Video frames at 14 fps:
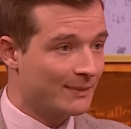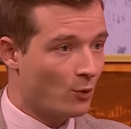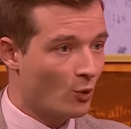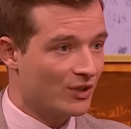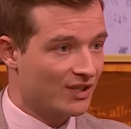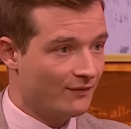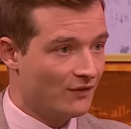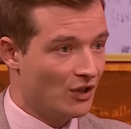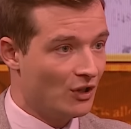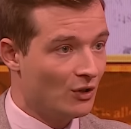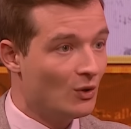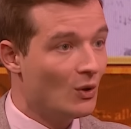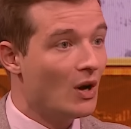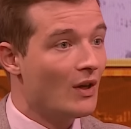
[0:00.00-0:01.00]
point of
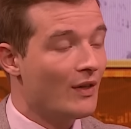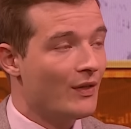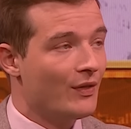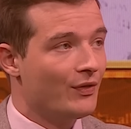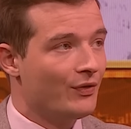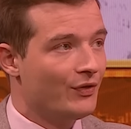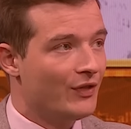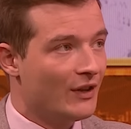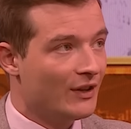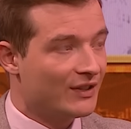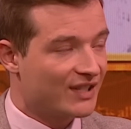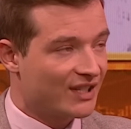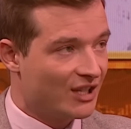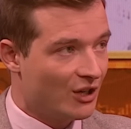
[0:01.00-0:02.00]
view, the
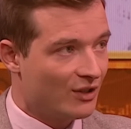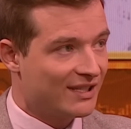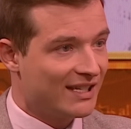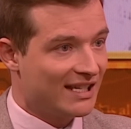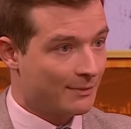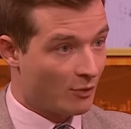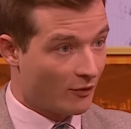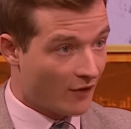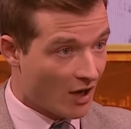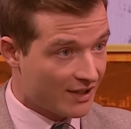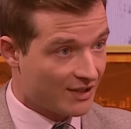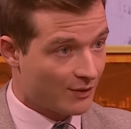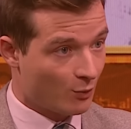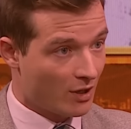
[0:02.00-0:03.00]
security is
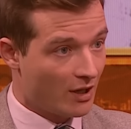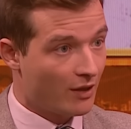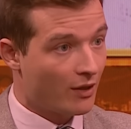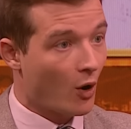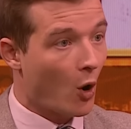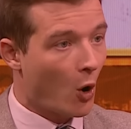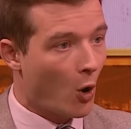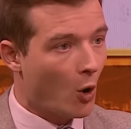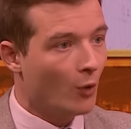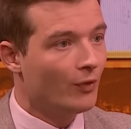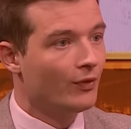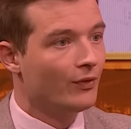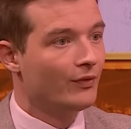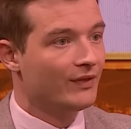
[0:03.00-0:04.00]
provided with
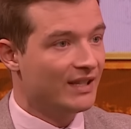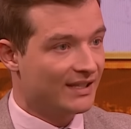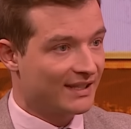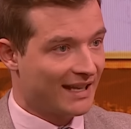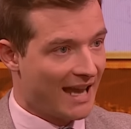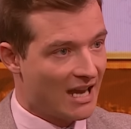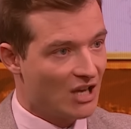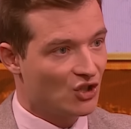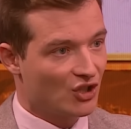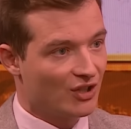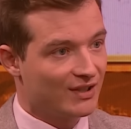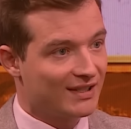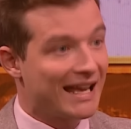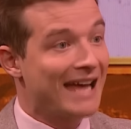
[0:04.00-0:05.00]
on these
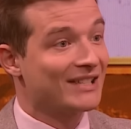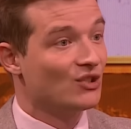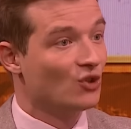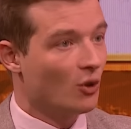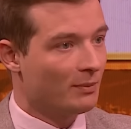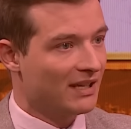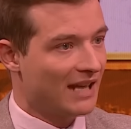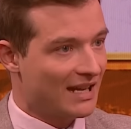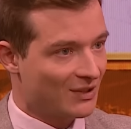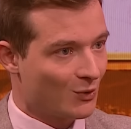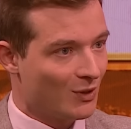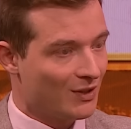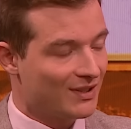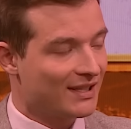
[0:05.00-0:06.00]
occasions has not been
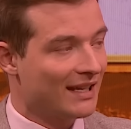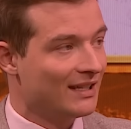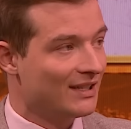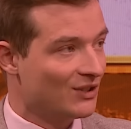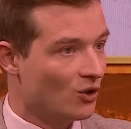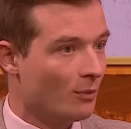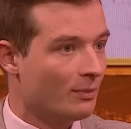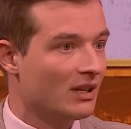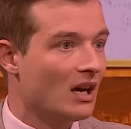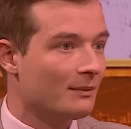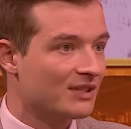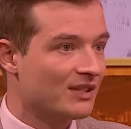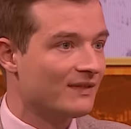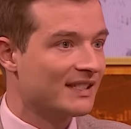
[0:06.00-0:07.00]
adequate and has not been
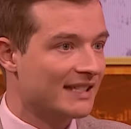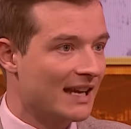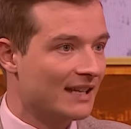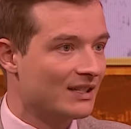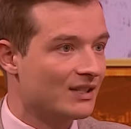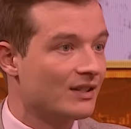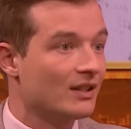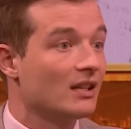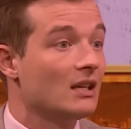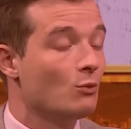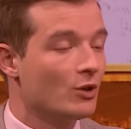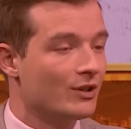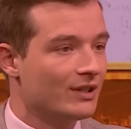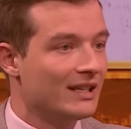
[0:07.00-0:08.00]
up to the standards that he
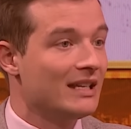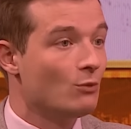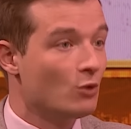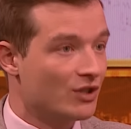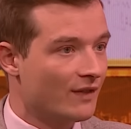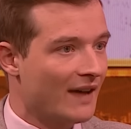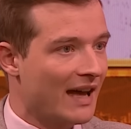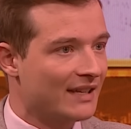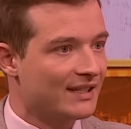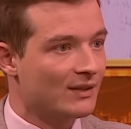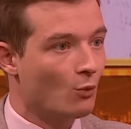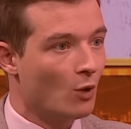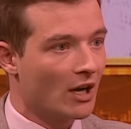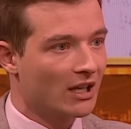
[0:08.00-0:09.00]
would have had as
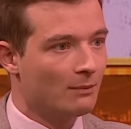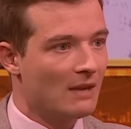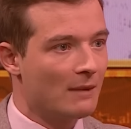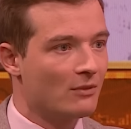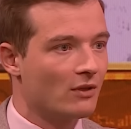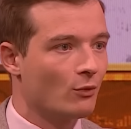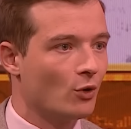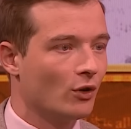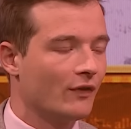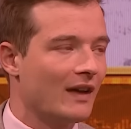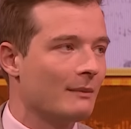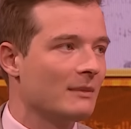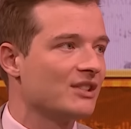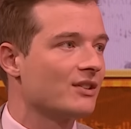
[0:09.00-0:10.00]
a working member of the royal
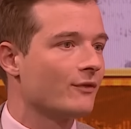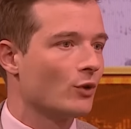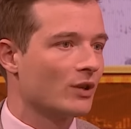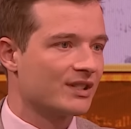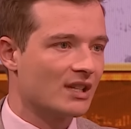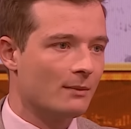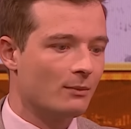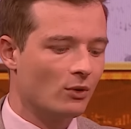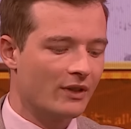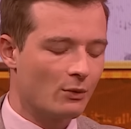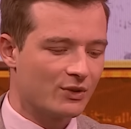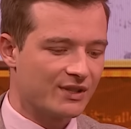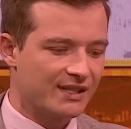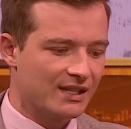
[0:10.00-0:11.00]
family. So, for example, there
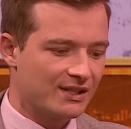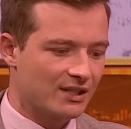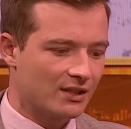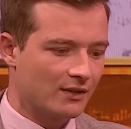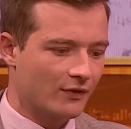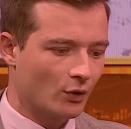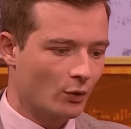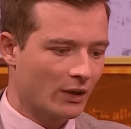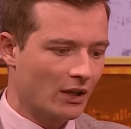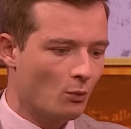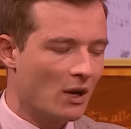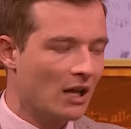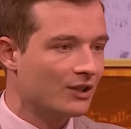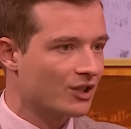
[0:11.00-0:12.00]
was an incident following a
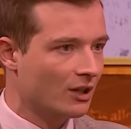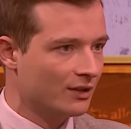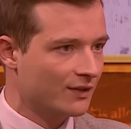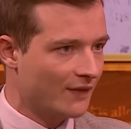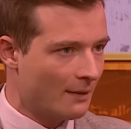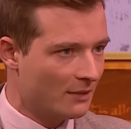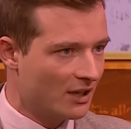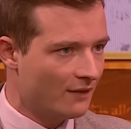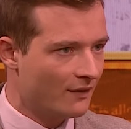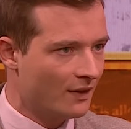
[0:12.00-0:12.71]
Well Child family